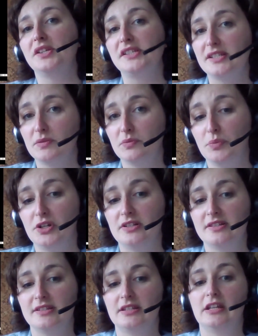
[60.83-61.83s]

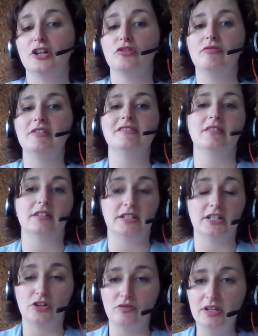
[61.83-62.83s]
experienced increase than
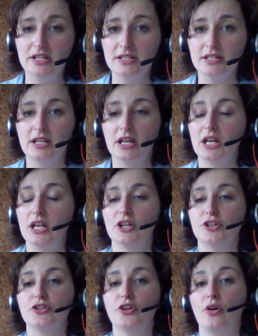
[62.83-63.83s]
decrease.
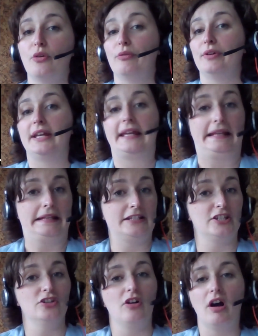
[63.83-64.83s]
So
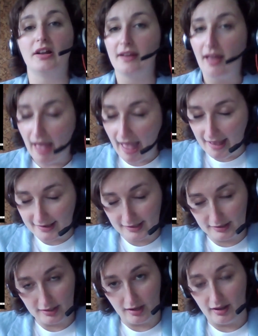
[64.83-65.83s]
it's not
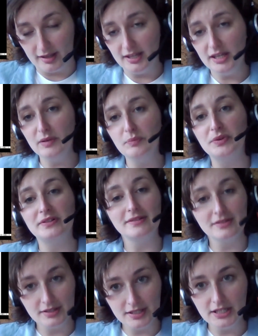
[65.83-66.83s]
as dire, but
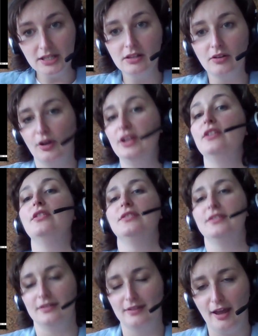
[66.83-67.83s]
still, and
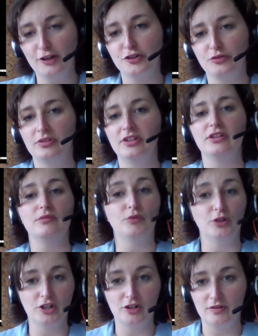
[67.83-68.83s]
naturally, the
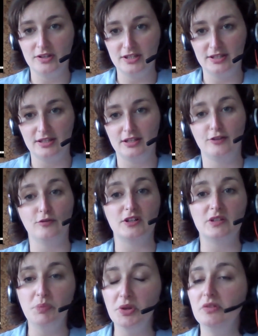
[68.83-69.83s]
more increase you
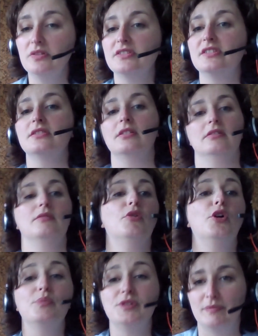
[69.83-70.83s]
experience, the
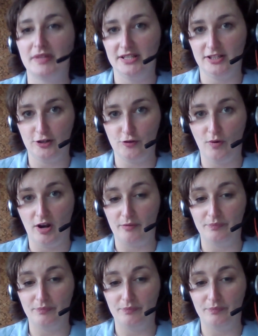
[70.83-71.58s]
more optimistic you are.